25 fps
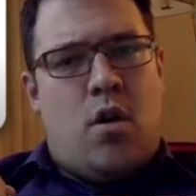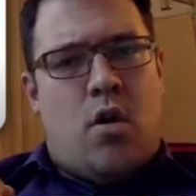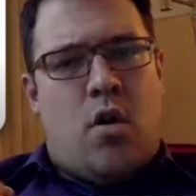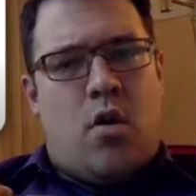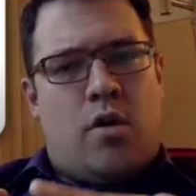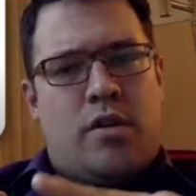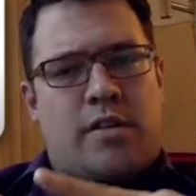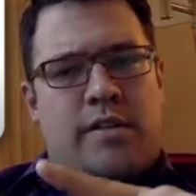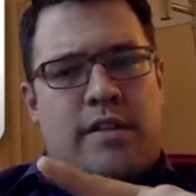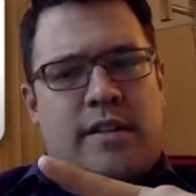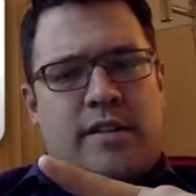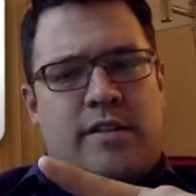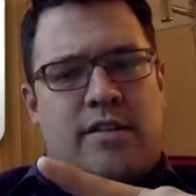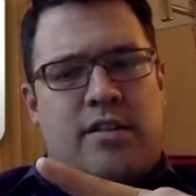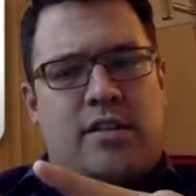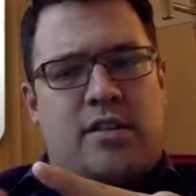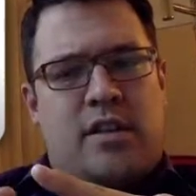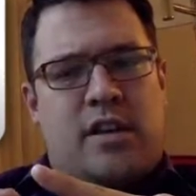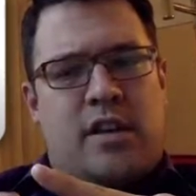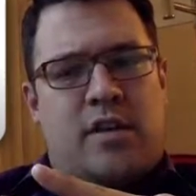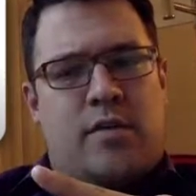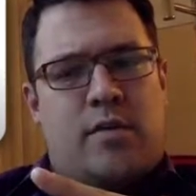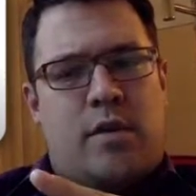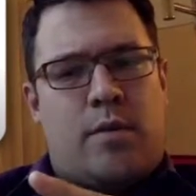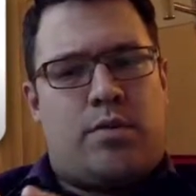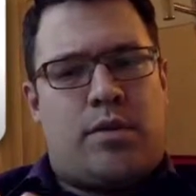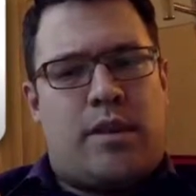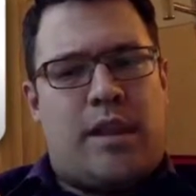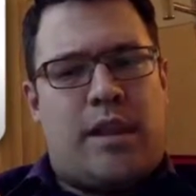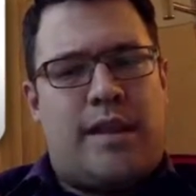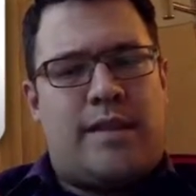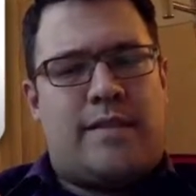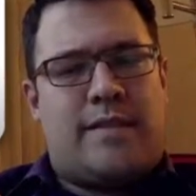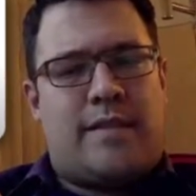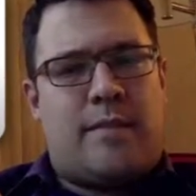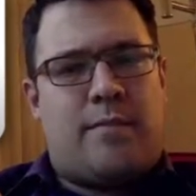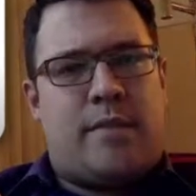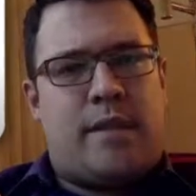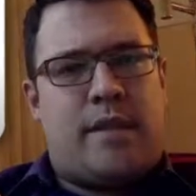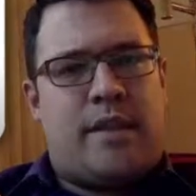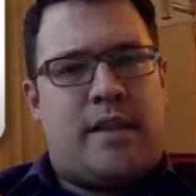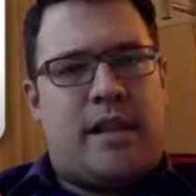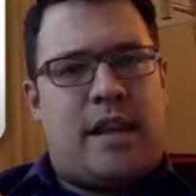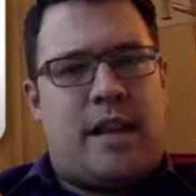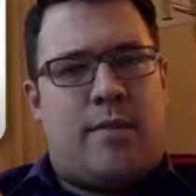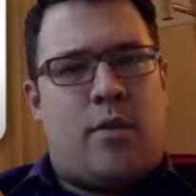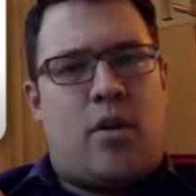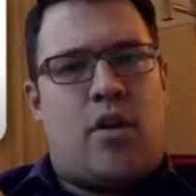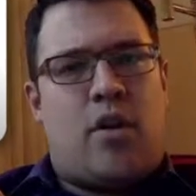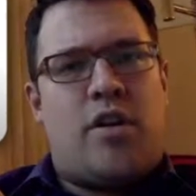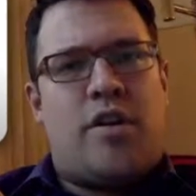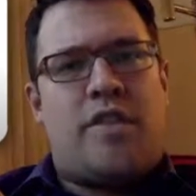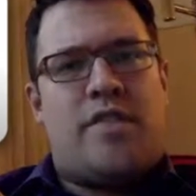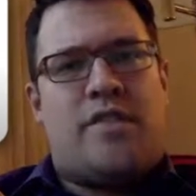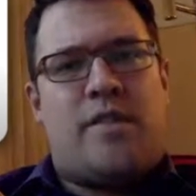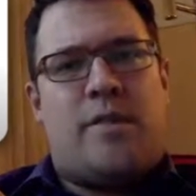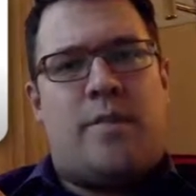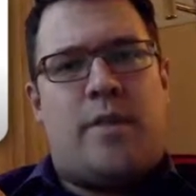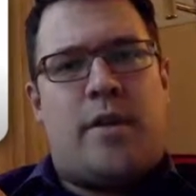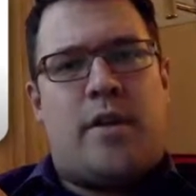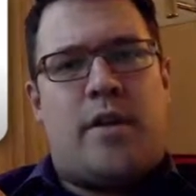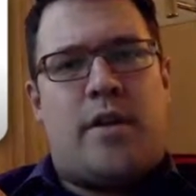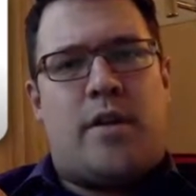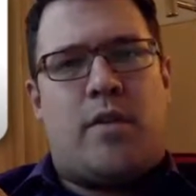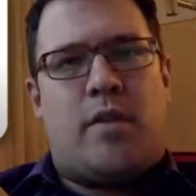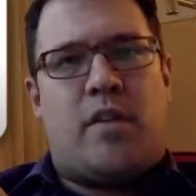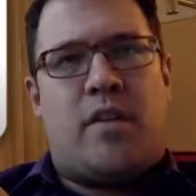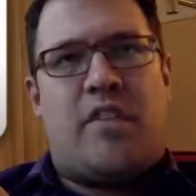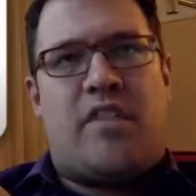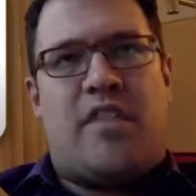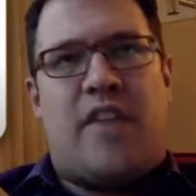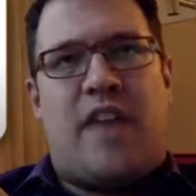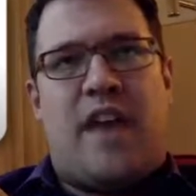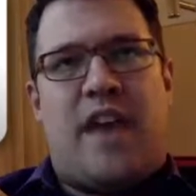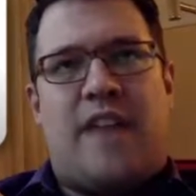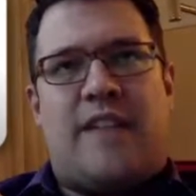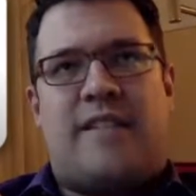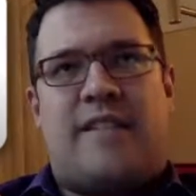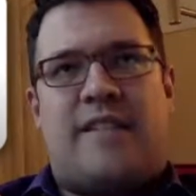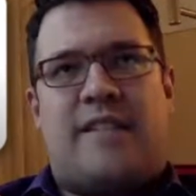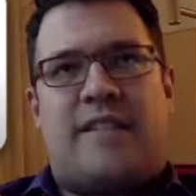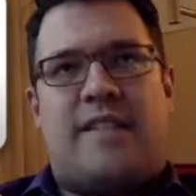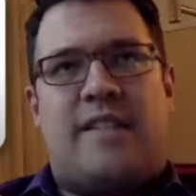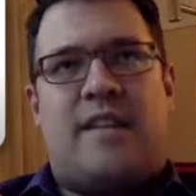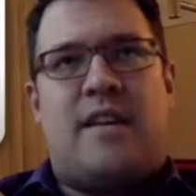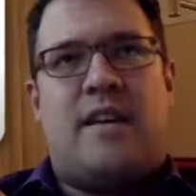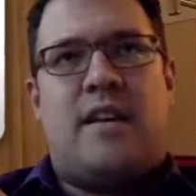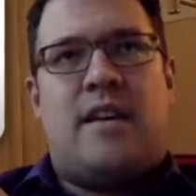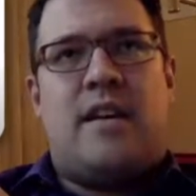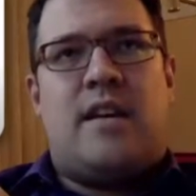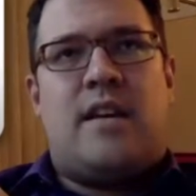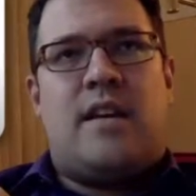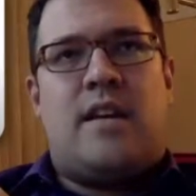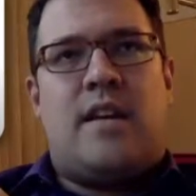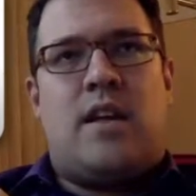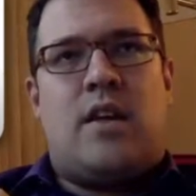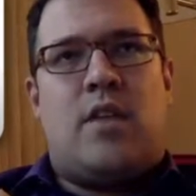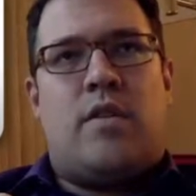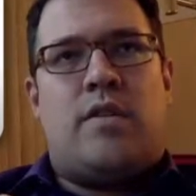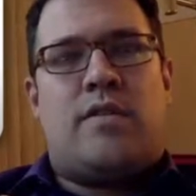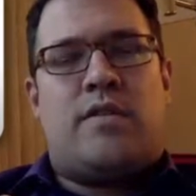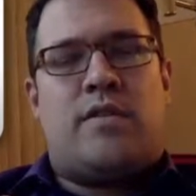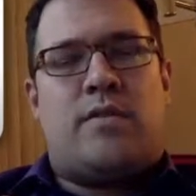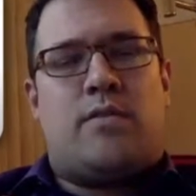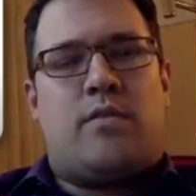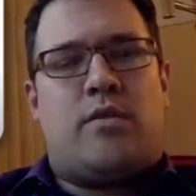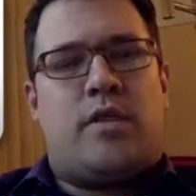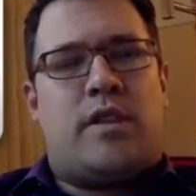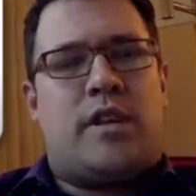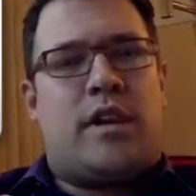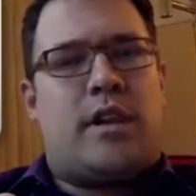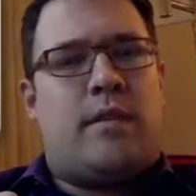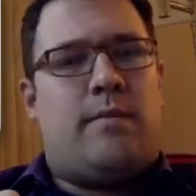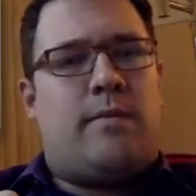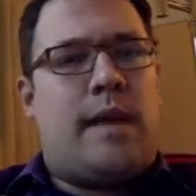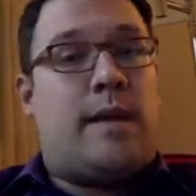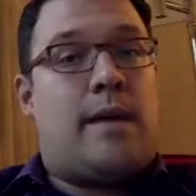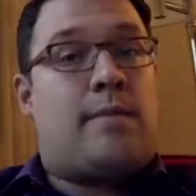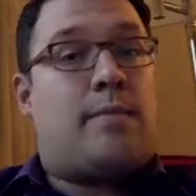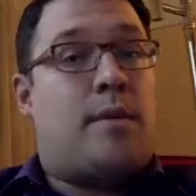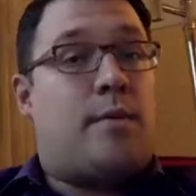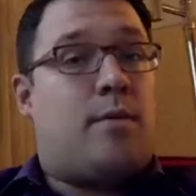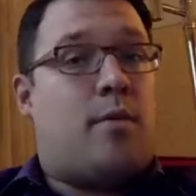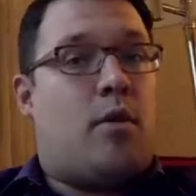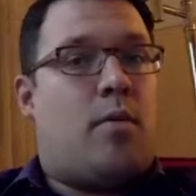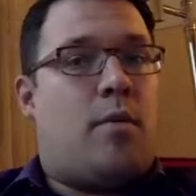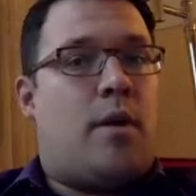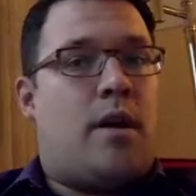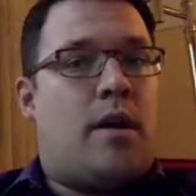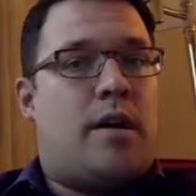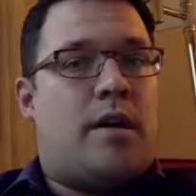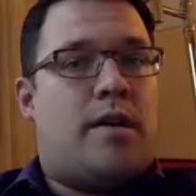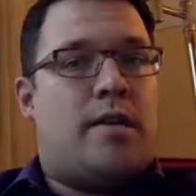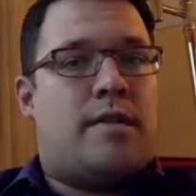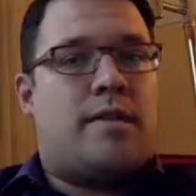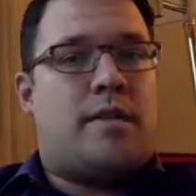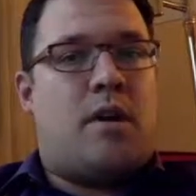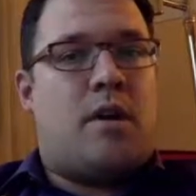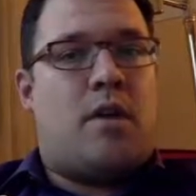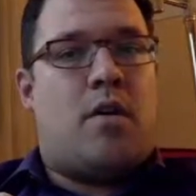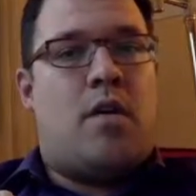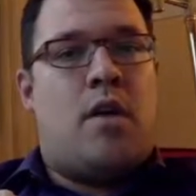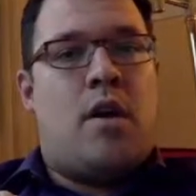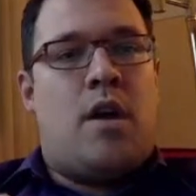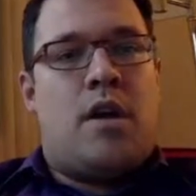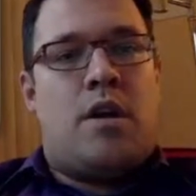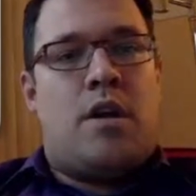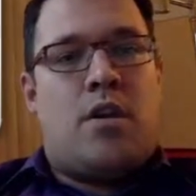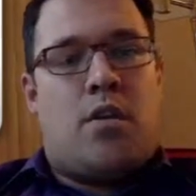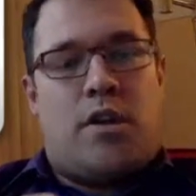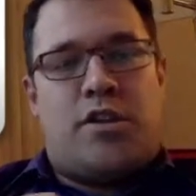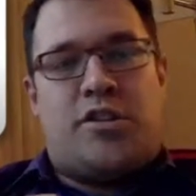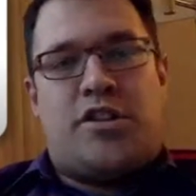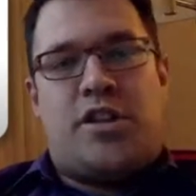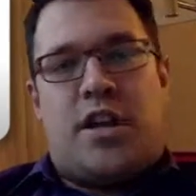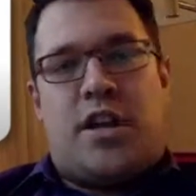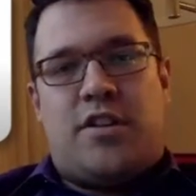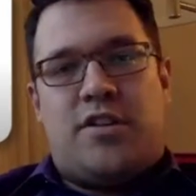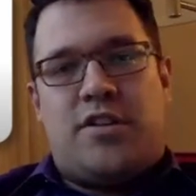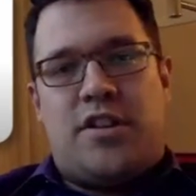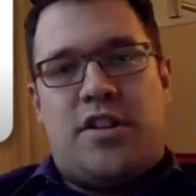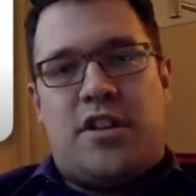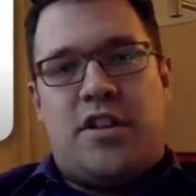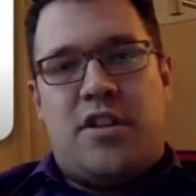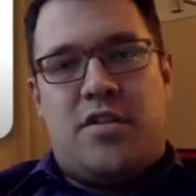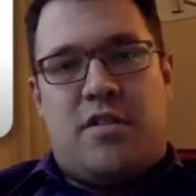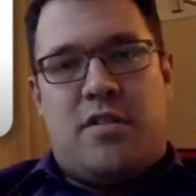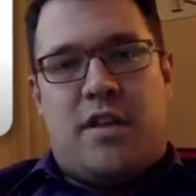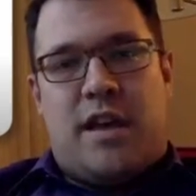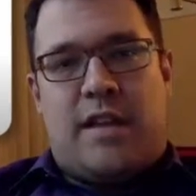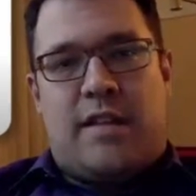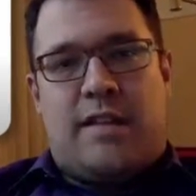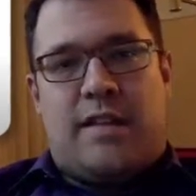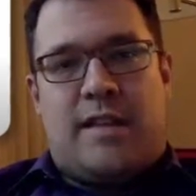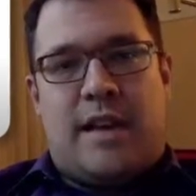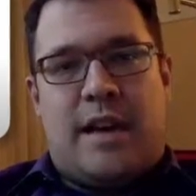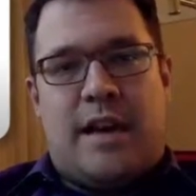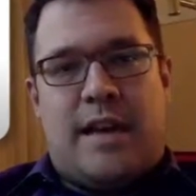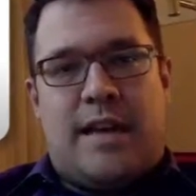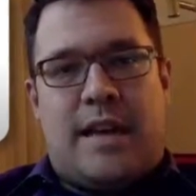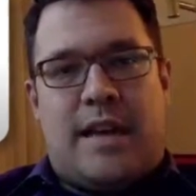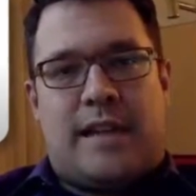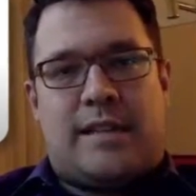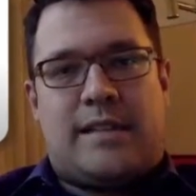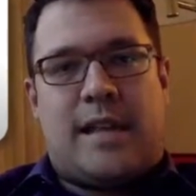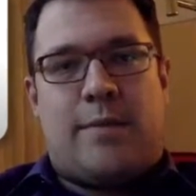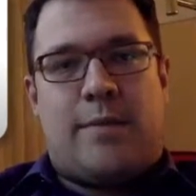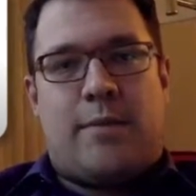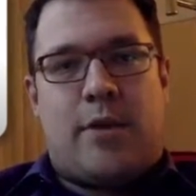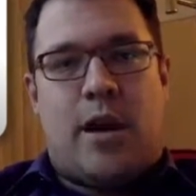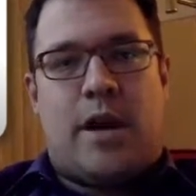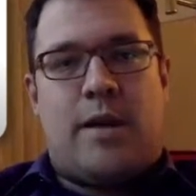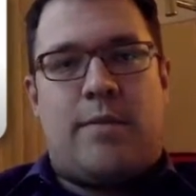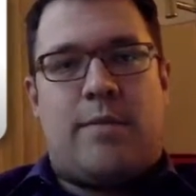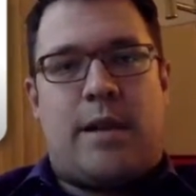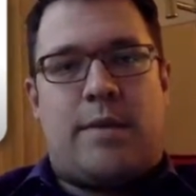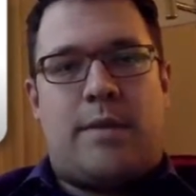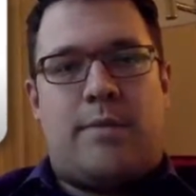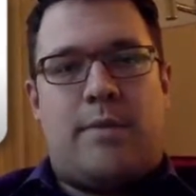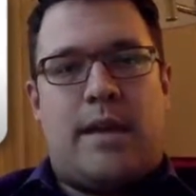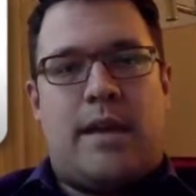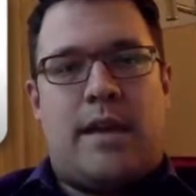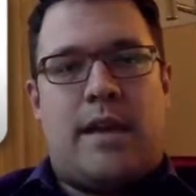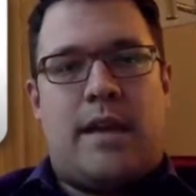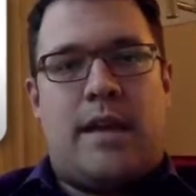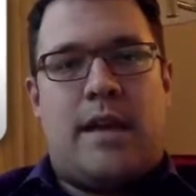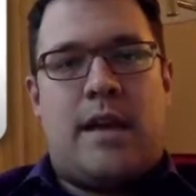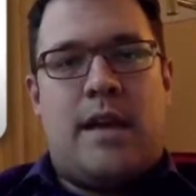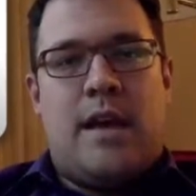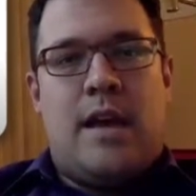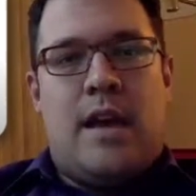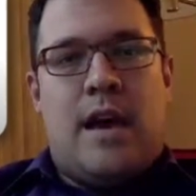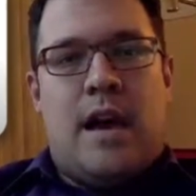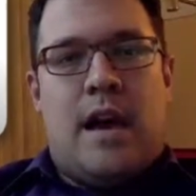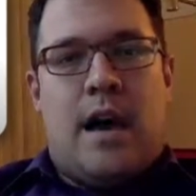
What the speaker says: or is this just going to replace something that I'm already familiar with that isn't really going to make me more money? So, I challenge you to do that next time you're at a big meeting.